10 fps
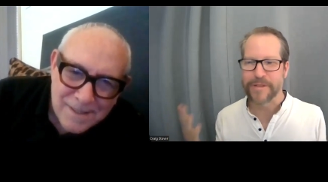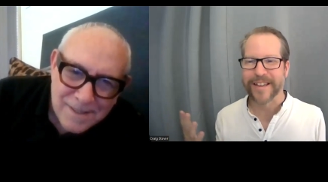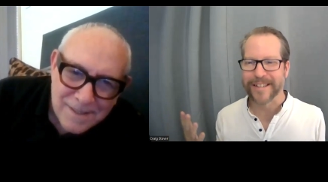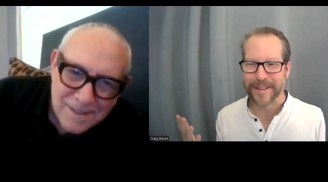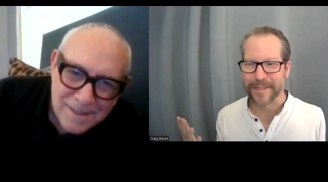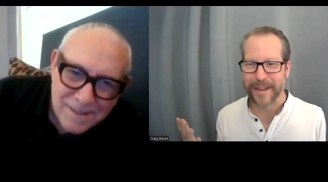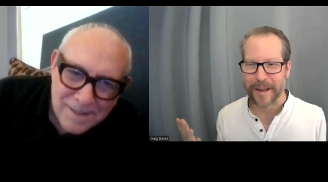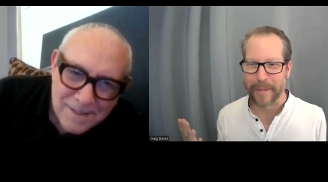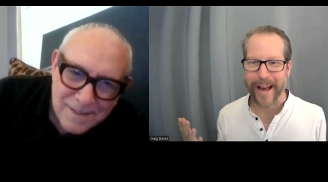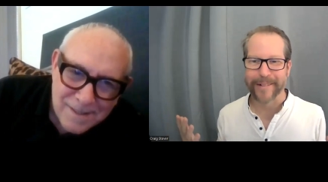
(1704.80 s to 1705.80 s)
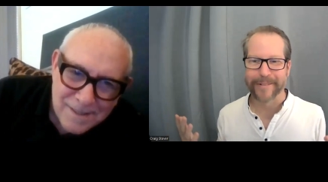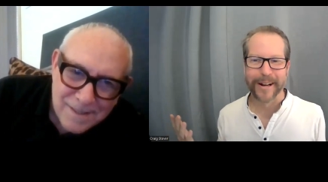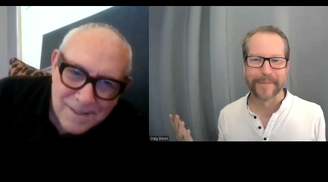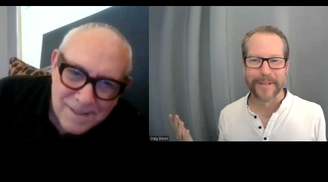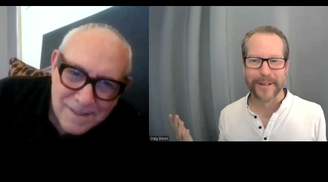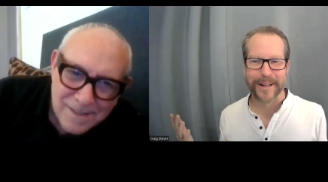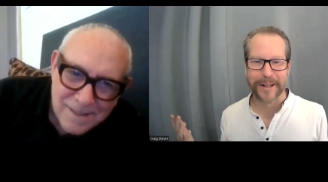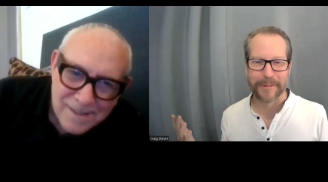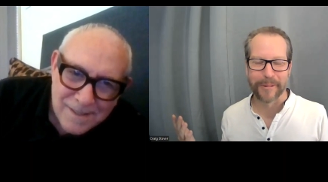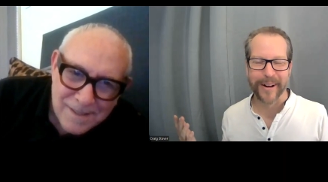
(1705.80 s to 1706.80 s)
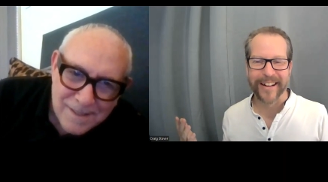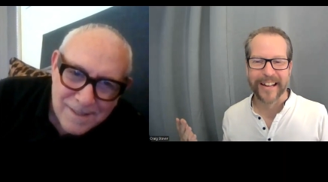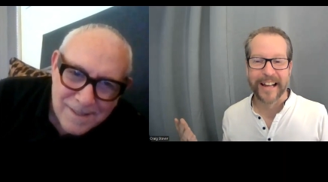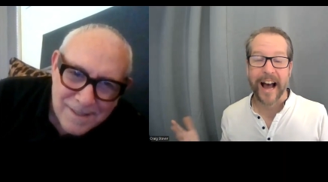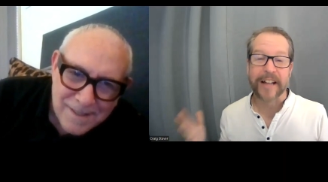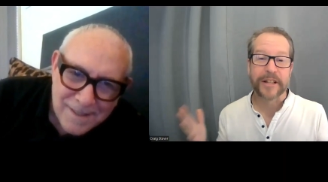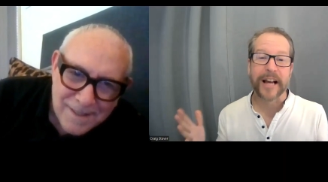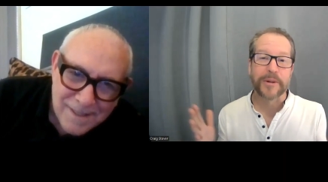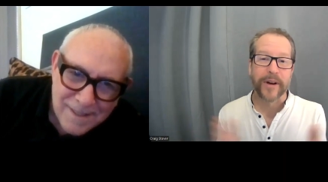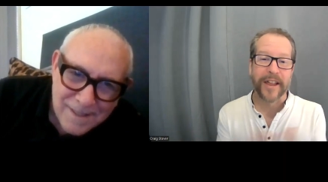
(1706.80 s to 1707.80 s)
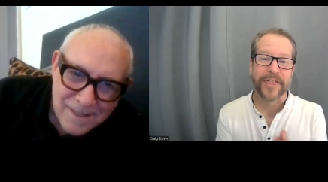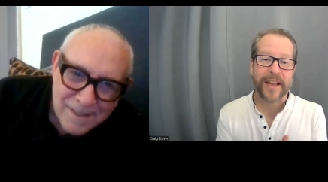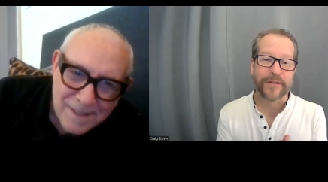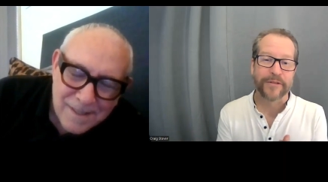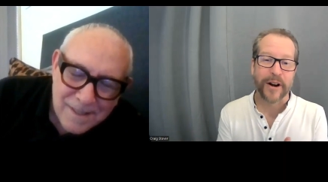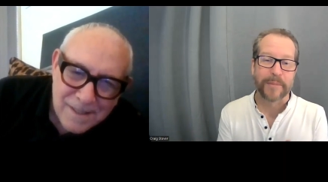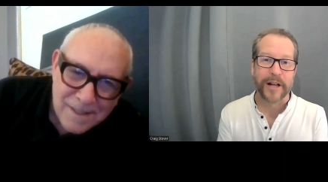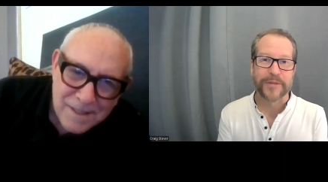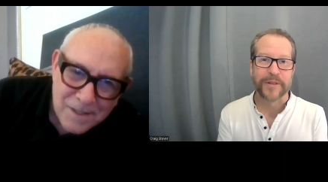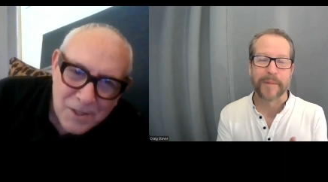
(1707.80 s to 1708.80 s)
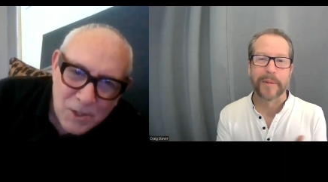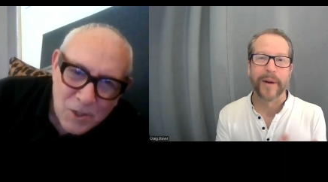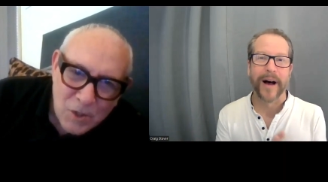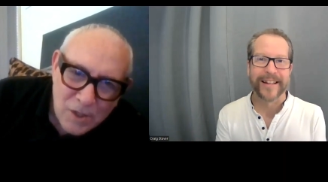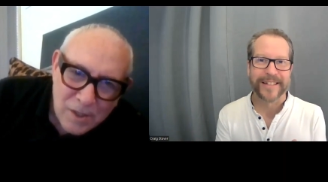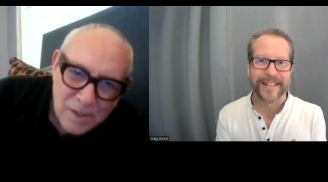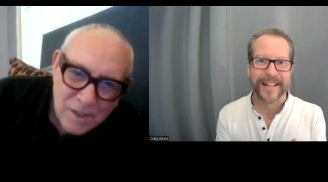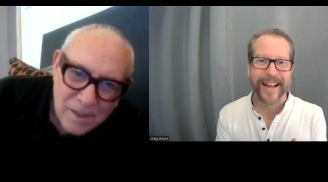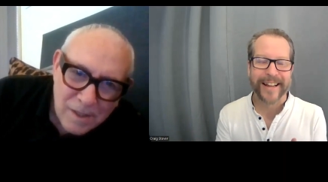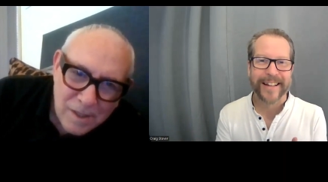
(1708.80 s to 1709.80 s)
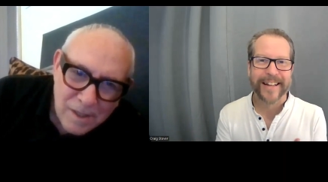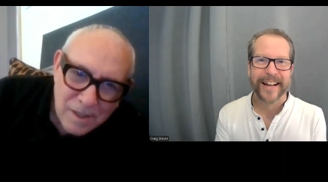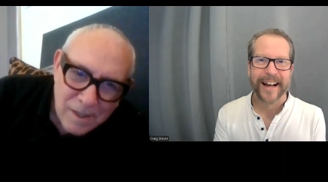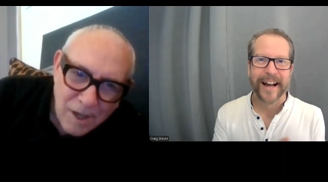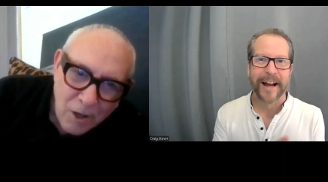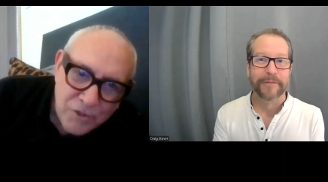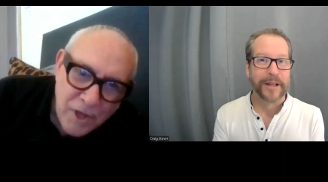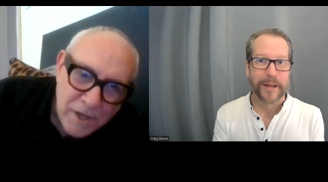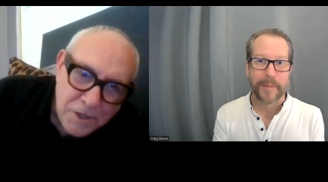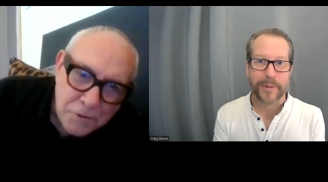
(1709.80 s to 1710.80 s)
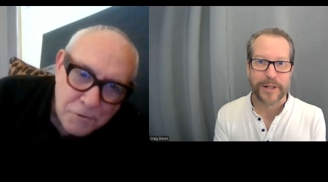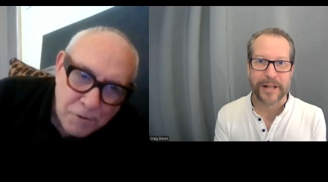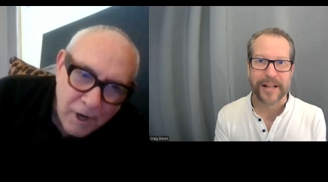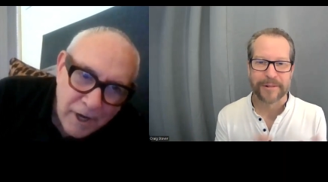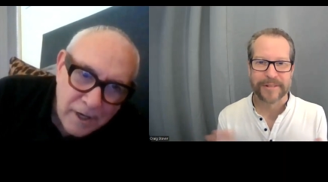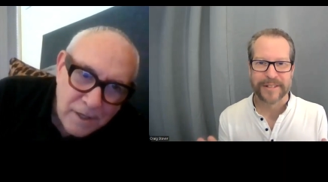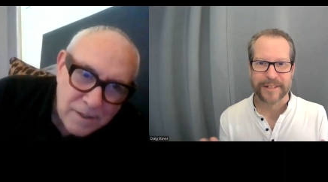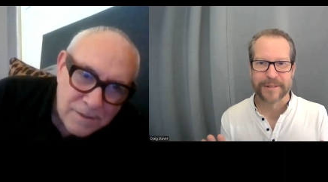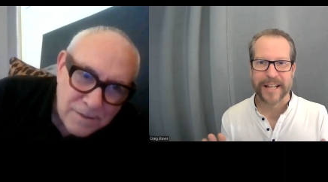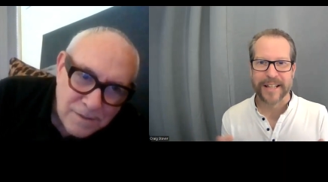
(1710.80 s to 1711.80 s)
Speaker 1: things to think about when I'm looking at your work. I do want to thank you very much for coming by today.
Speaker 2: I really appreciate you